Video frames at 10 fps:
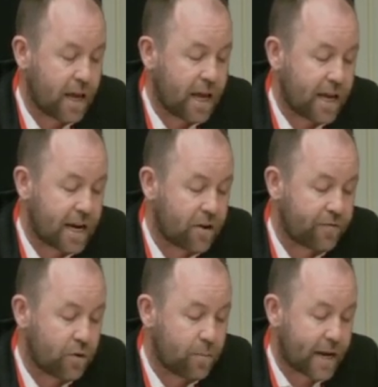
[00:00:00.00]
In our
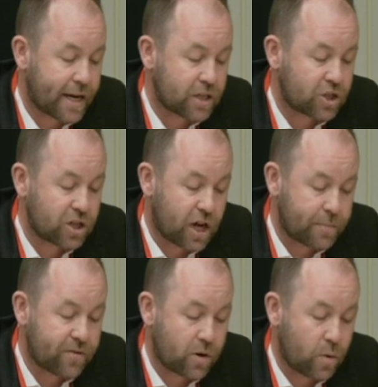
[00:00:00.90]
view, planning should not
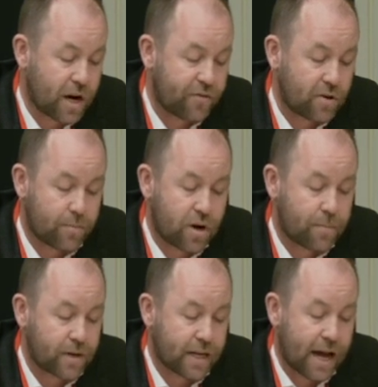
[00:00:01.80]
be required for a
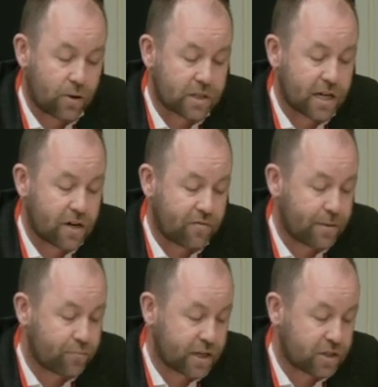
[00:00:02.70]
property outside a
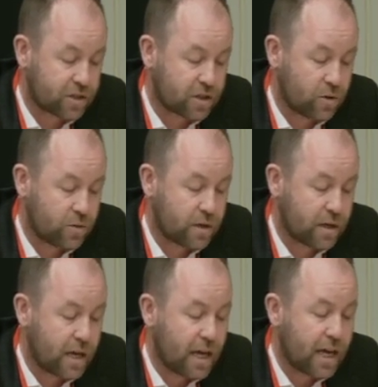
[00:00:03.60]
rent pressure zone.
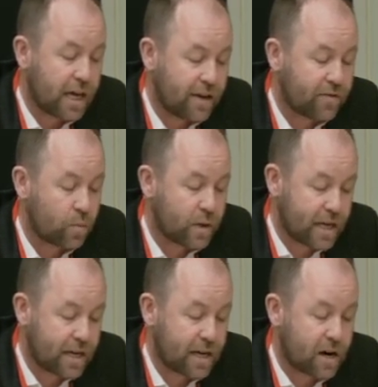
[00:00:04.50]
Even
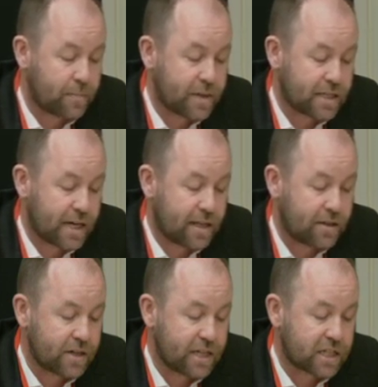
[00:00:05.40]
within an RPZ,
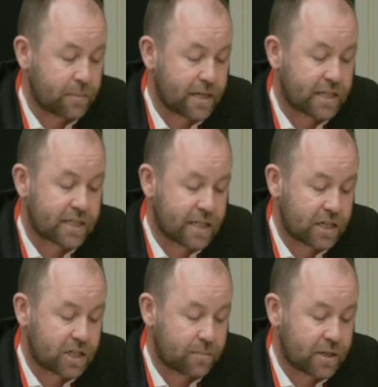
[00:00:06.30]
there needs to be a
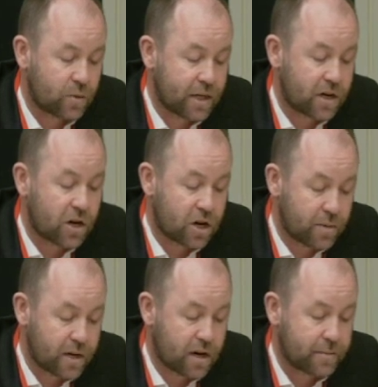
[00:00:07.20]
distinction between an
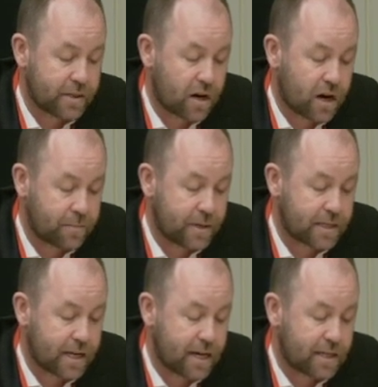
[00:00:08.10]
urban
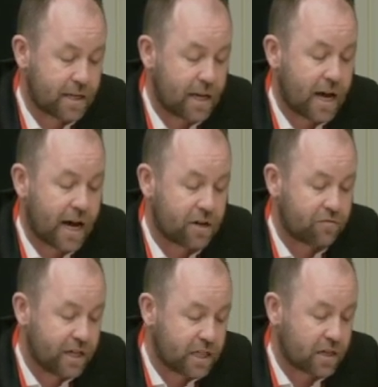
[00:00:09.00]
RPZ and a
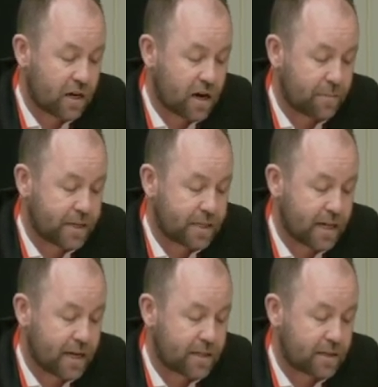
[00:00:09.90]
regional
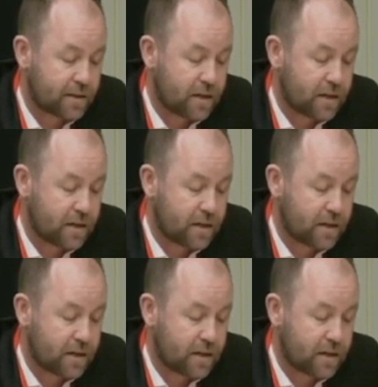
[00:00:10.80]
RPZ.